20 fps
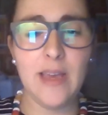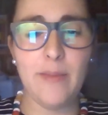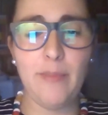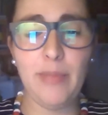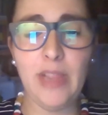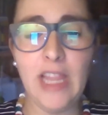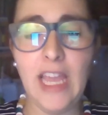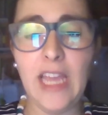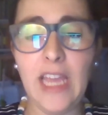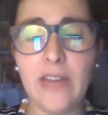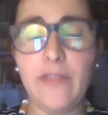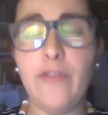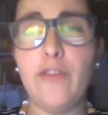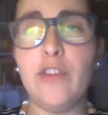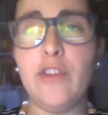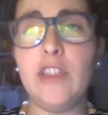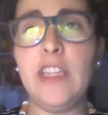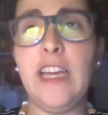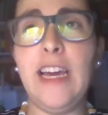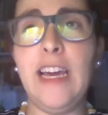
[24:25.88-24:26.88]
plan
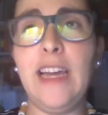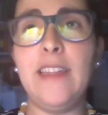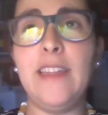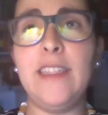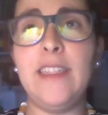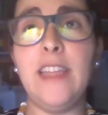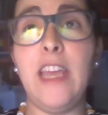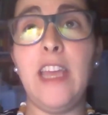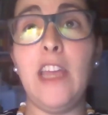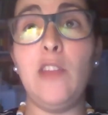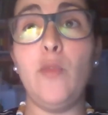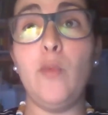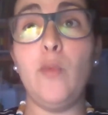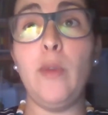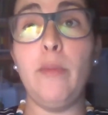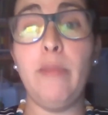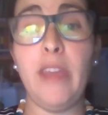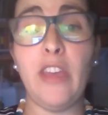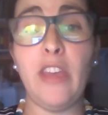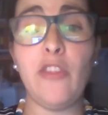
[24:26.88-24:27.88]
for the island, and
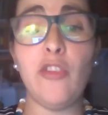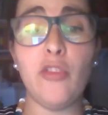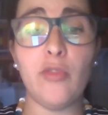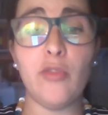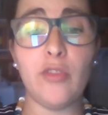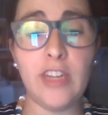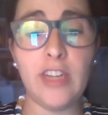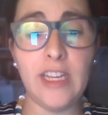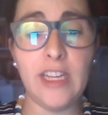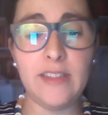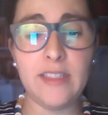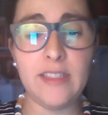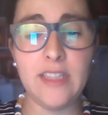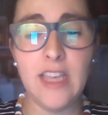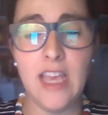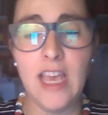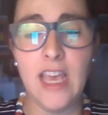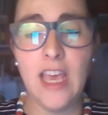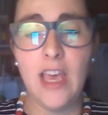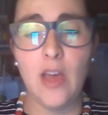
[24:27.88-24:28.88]
we make sure that
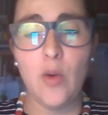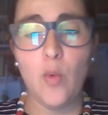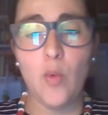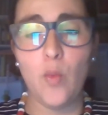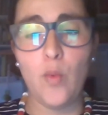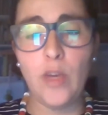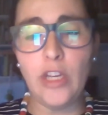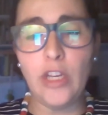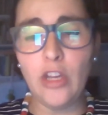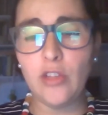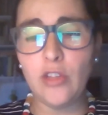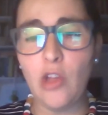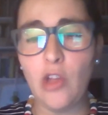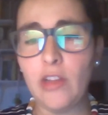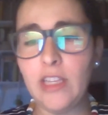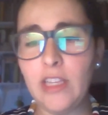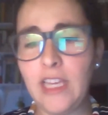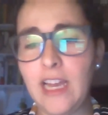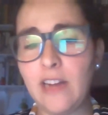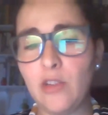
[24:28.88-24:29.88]
we not
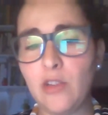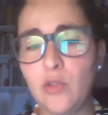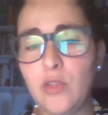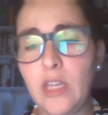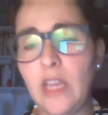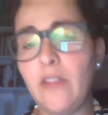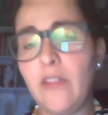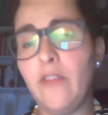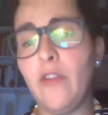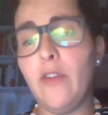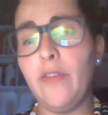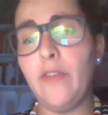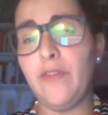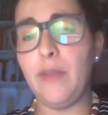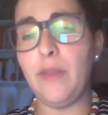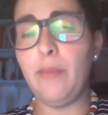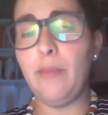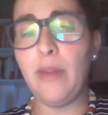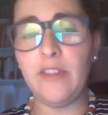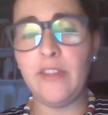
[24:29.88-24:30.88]
only are looking of
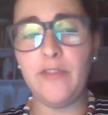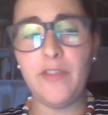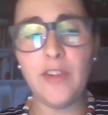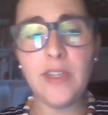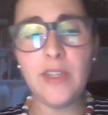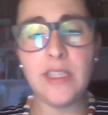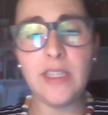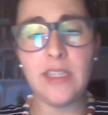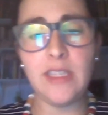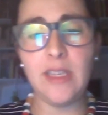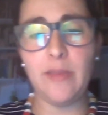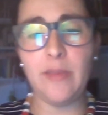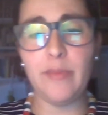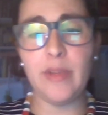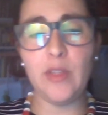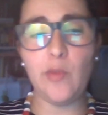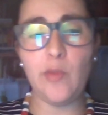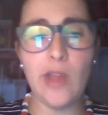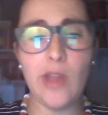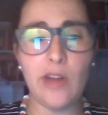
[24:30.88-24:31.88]
the biodiversity,
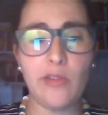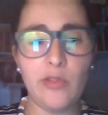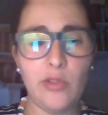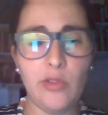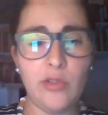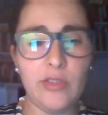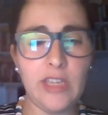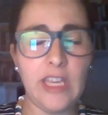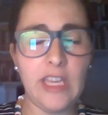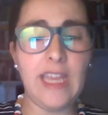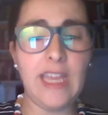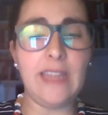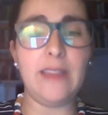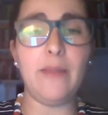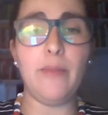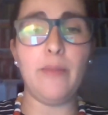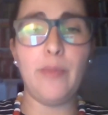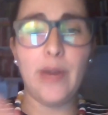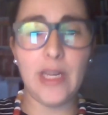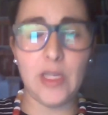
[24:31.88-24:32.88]
but we are looking at
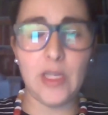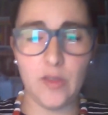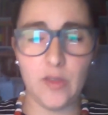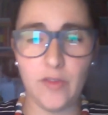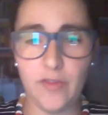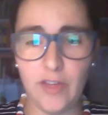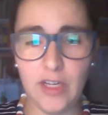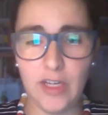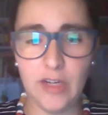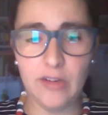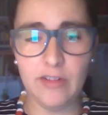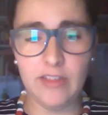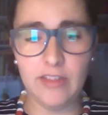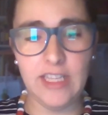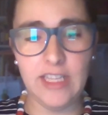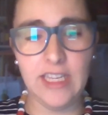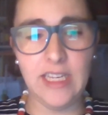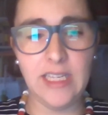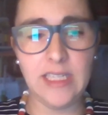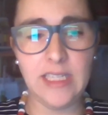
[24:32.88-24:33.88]
the biosphere,
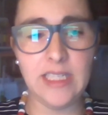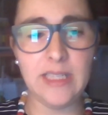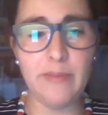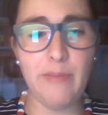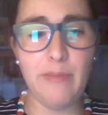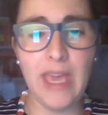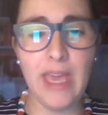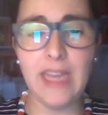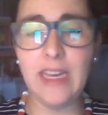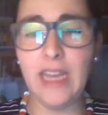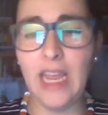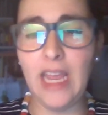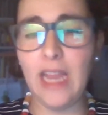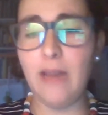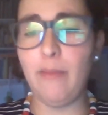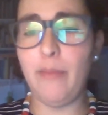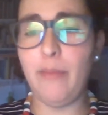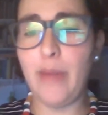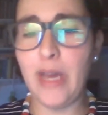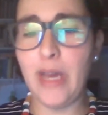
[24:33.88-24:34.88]
that is man
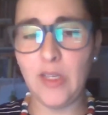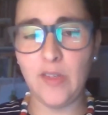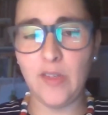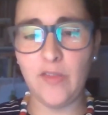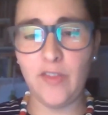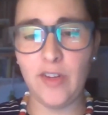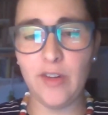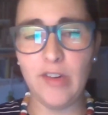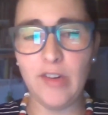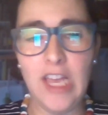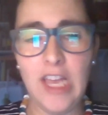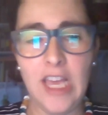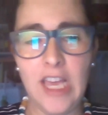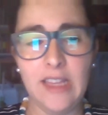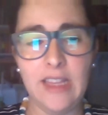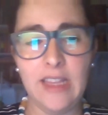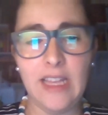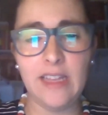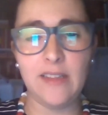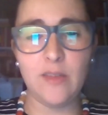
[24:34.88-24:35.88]
and biosphere,
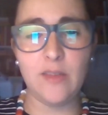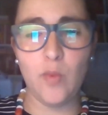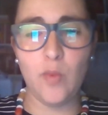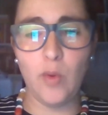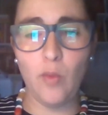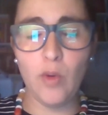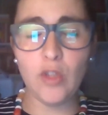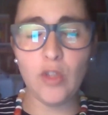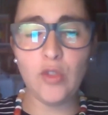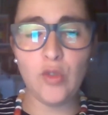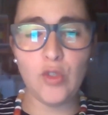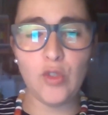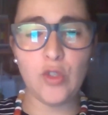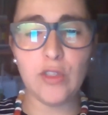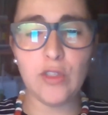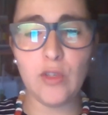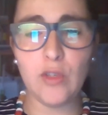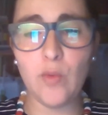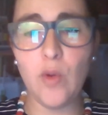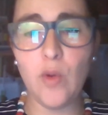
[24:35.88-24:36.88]
that we want to
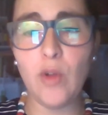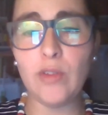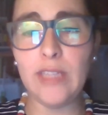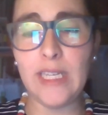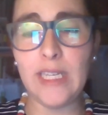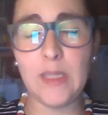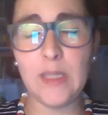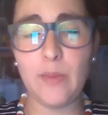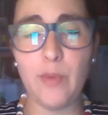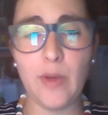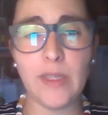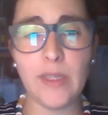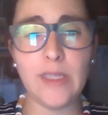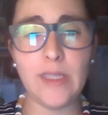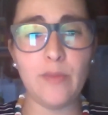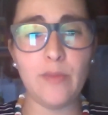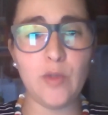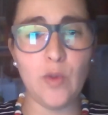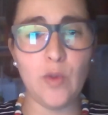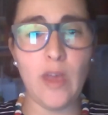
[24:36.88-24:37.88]
show the world that's
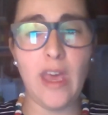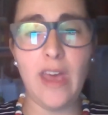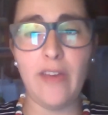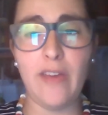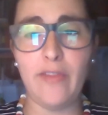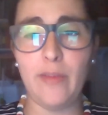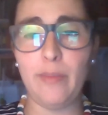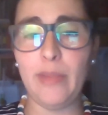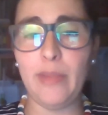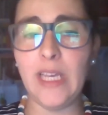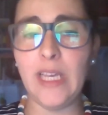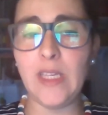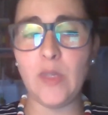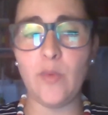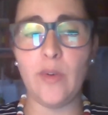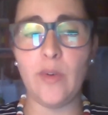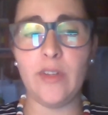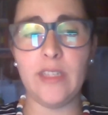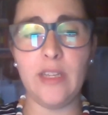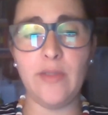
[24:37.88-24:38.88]
possible to have a place
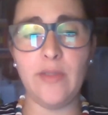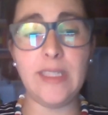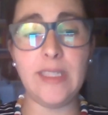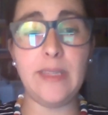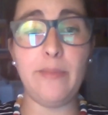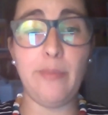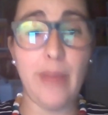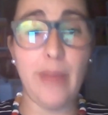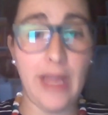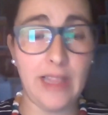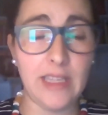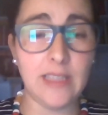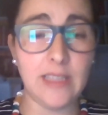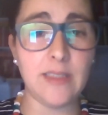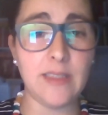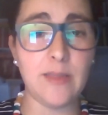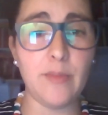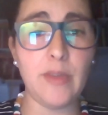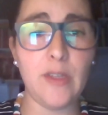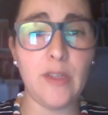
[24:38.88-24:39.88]
where there is the
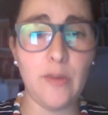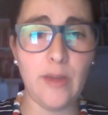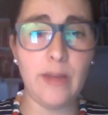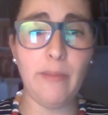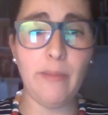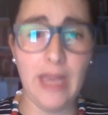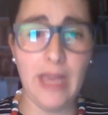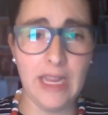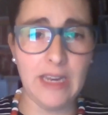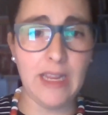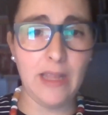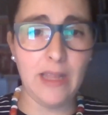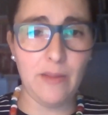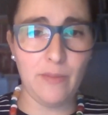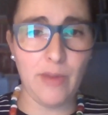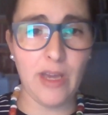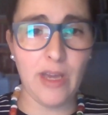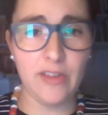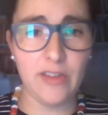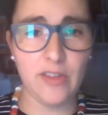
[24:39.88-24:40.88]
balance between man and
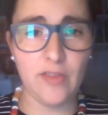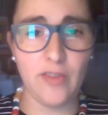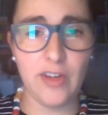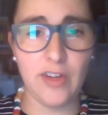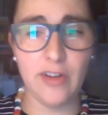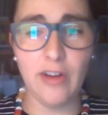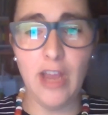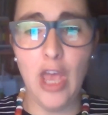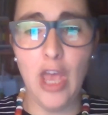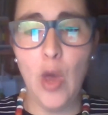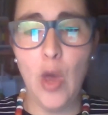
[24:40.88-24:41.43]
biosphere.